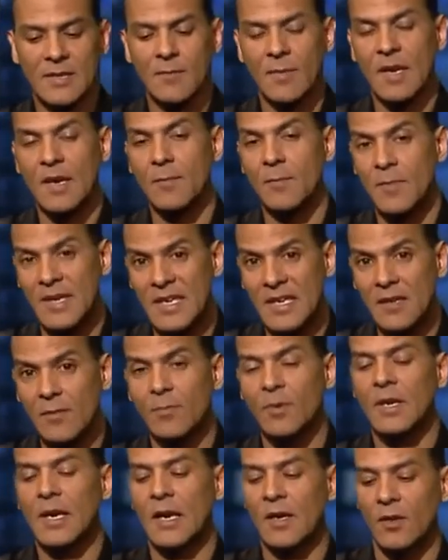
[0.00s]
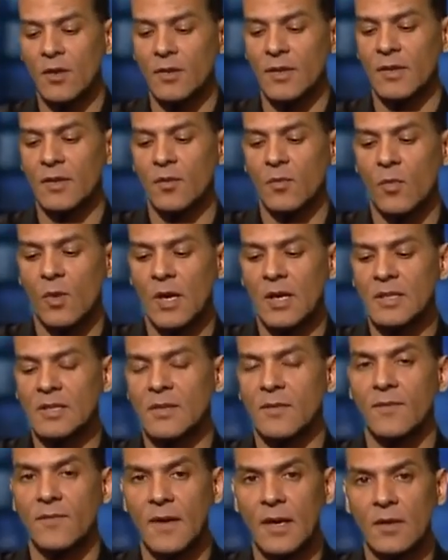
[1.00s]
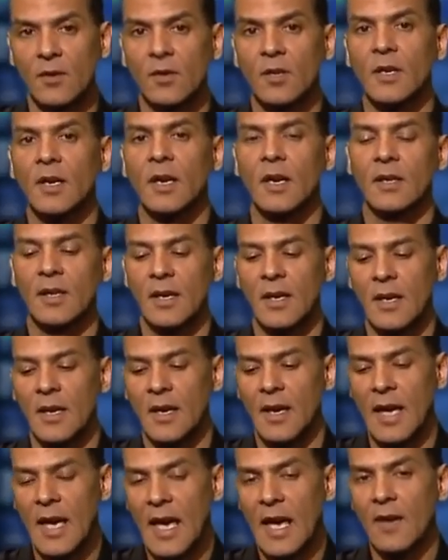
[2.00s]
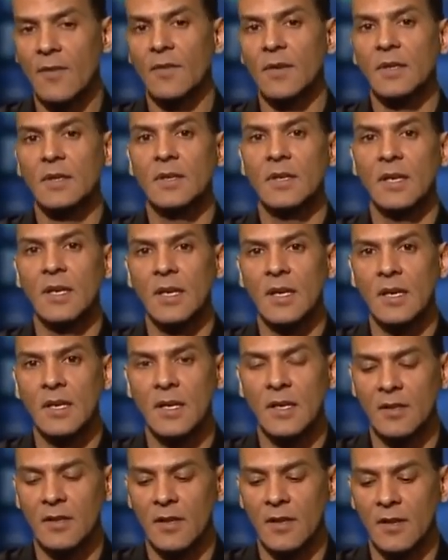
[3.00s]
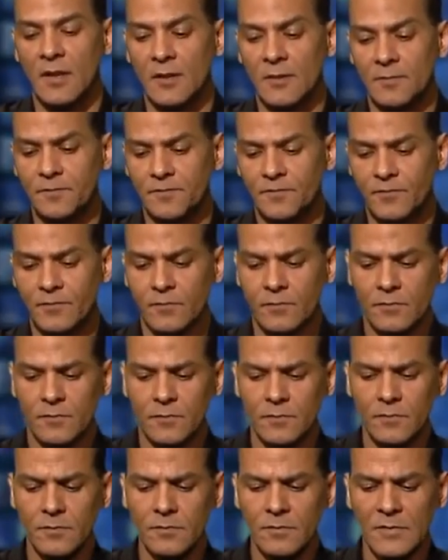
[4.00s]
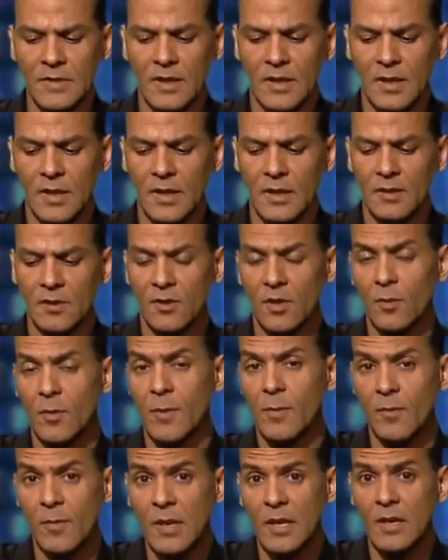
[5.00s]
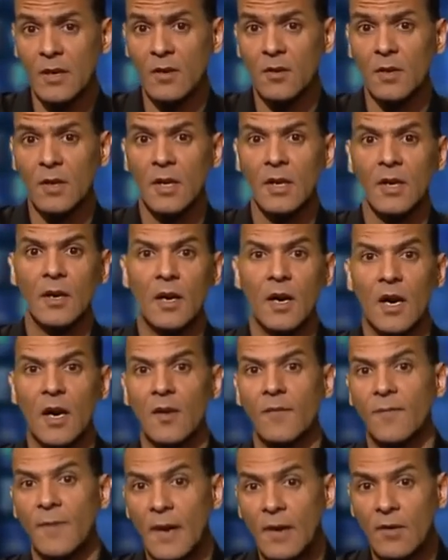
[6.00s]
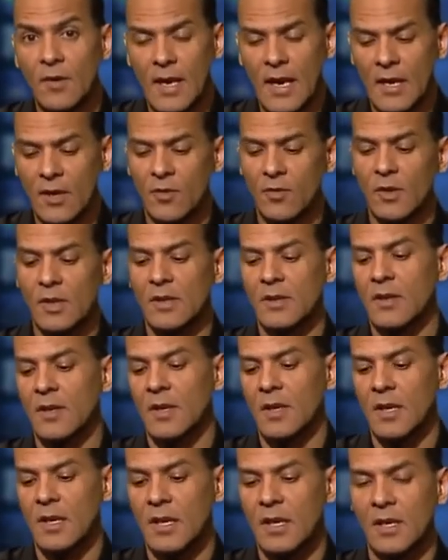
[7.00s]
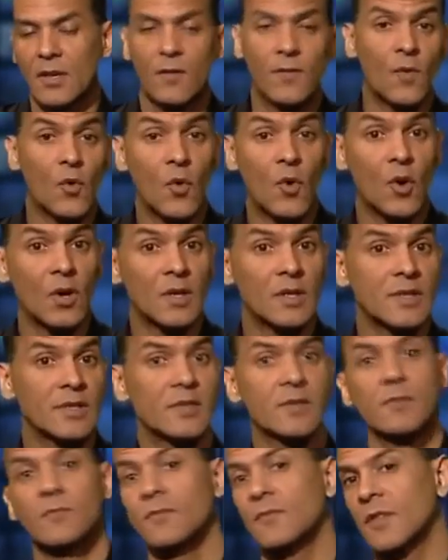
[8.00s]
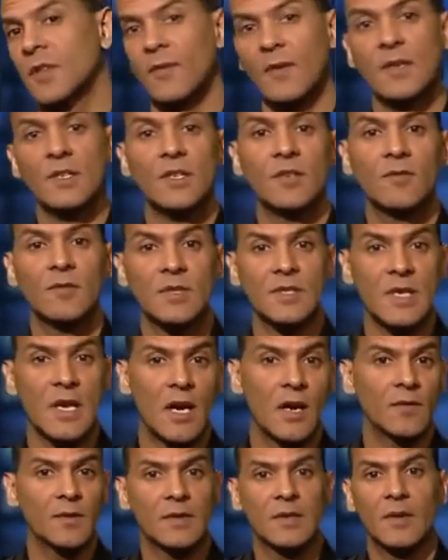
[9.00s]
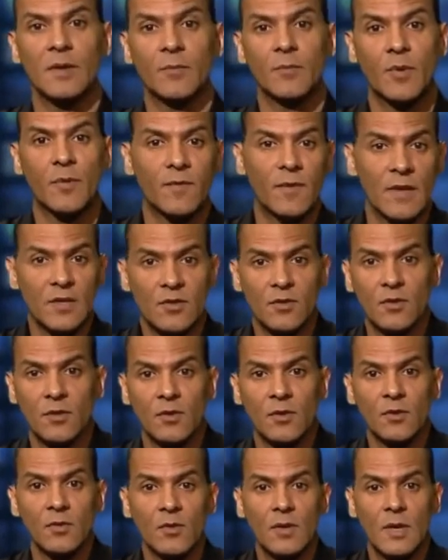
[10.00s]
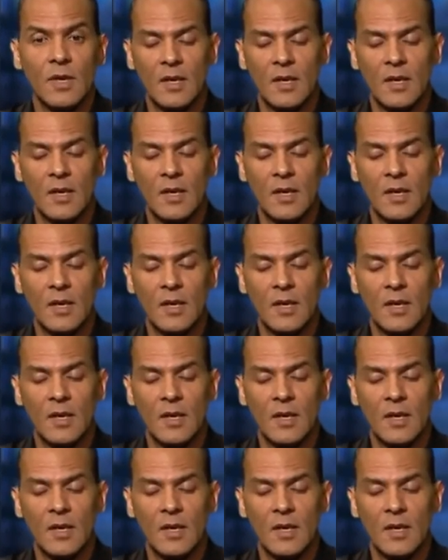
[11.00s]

may be, but I know that the ones in Final Cut, Avid, and Adobe Premiere are very accurate. And of course, DaVinci Resolve is a professional